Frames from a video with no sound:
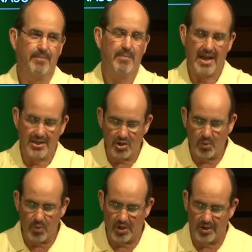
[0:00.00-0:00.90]
but has no
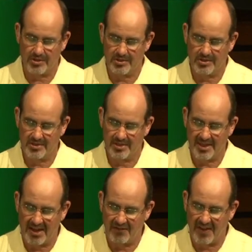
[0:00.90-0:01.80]
works? Can
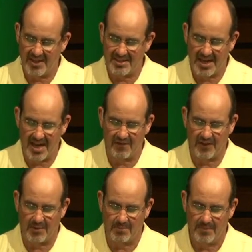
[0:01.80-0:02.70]
that faith save
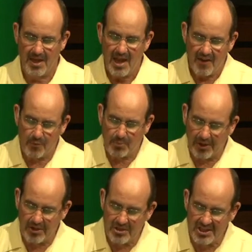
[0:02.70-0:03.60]
him? If a
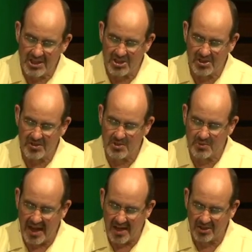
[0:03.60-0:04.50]
brother or sister is
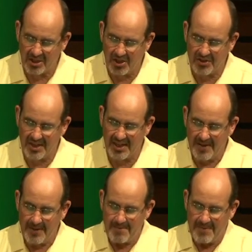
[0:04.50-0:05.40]
without clothing
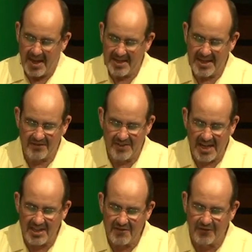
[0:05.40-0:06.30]
and need of
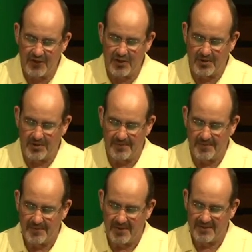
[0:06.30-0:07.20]
daily food,
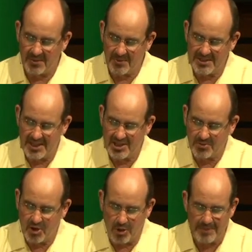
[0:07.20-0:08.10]
if someone says to him,
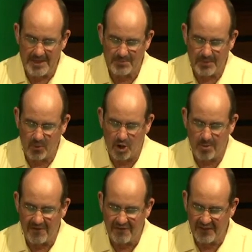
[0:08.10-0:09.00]
Go in peace, be warm,
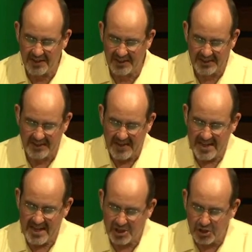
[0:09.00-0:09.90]
be filled,
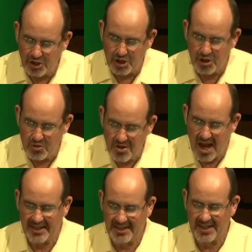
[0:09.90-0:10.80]
and yet you do
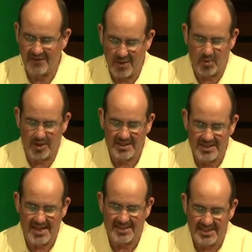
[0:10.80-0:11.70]
not give them what is
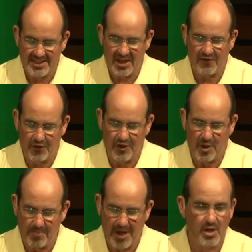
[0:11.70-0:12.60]
necessary for their
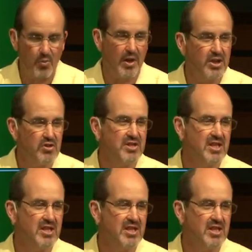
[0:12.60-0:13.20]
body, what use